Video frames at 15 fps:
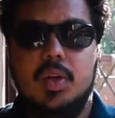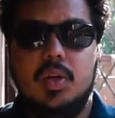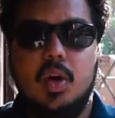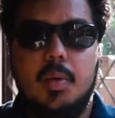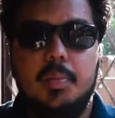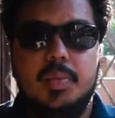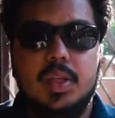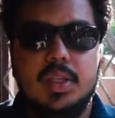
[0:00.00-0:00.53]
the
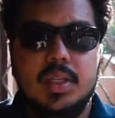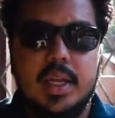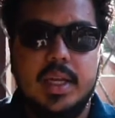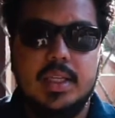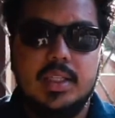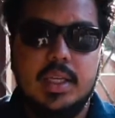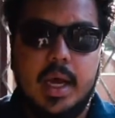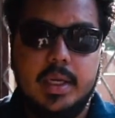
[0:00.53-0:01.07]
top, this
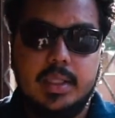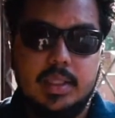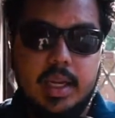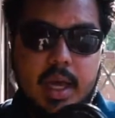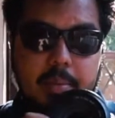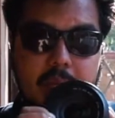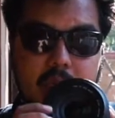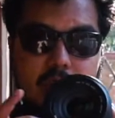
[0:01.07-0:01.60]
lens has a
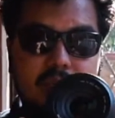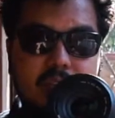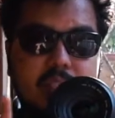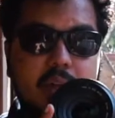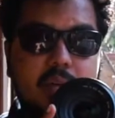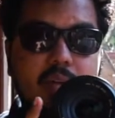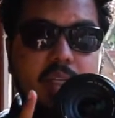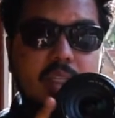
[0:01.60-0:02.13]
diameter of
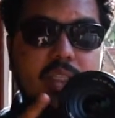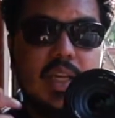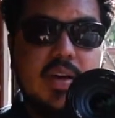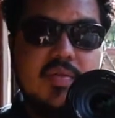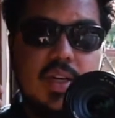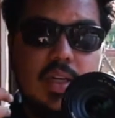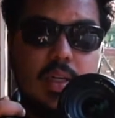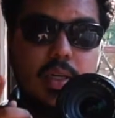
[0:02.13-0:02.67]

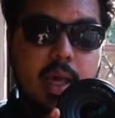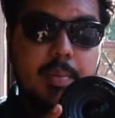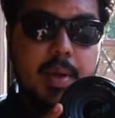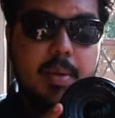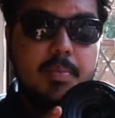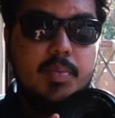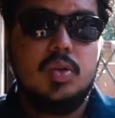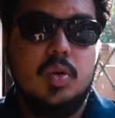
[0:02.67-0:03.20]
77mm.